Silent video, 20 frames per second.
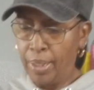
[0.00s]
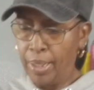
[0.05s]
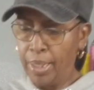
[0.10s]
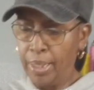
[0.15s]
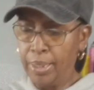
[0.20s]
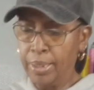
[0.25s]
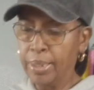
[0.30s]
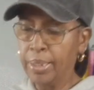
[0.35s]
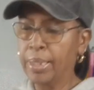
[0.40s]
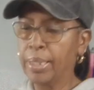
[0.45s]

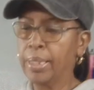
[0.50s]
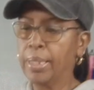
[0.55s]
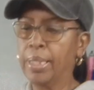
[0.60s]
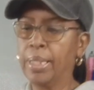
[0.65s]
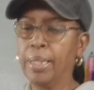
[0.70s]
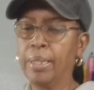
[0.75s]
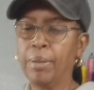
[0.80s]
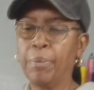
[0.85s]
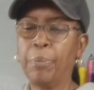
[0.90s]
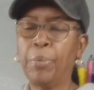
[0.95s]
And see, and
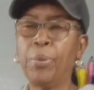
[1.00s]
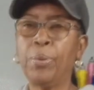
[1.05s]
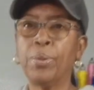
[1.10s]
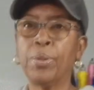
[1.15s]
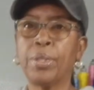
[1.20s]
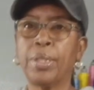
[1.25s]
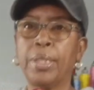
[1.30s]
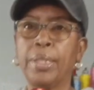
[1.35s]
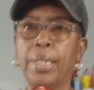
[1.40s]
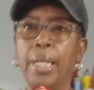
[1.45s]
then it
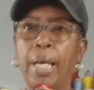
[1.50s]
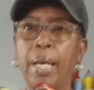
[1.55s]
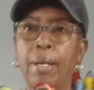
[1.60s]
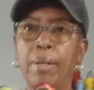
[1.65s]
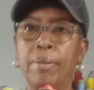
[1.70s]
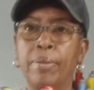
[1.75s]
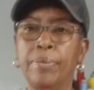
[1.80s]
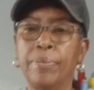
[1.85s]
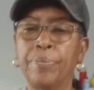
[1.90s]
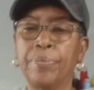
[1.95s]
pulls it down.
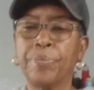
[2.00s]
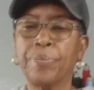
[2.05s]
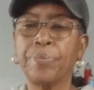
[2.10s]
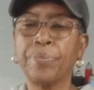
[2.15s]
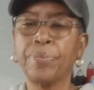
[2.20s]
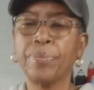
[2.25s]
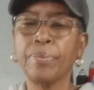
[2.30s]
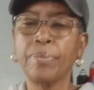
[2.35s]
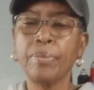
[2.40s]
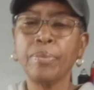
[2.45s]

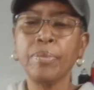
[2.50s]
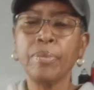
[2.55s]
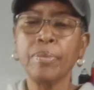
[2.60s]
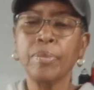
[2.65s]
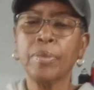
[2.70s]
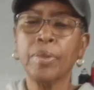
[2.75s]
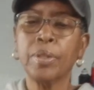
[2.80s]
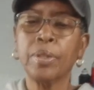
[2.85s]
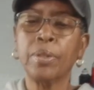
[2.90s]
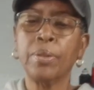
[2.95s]

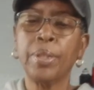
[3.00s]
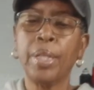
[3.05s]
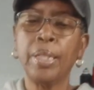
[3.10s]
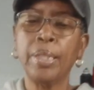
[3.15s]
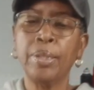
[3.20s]
So that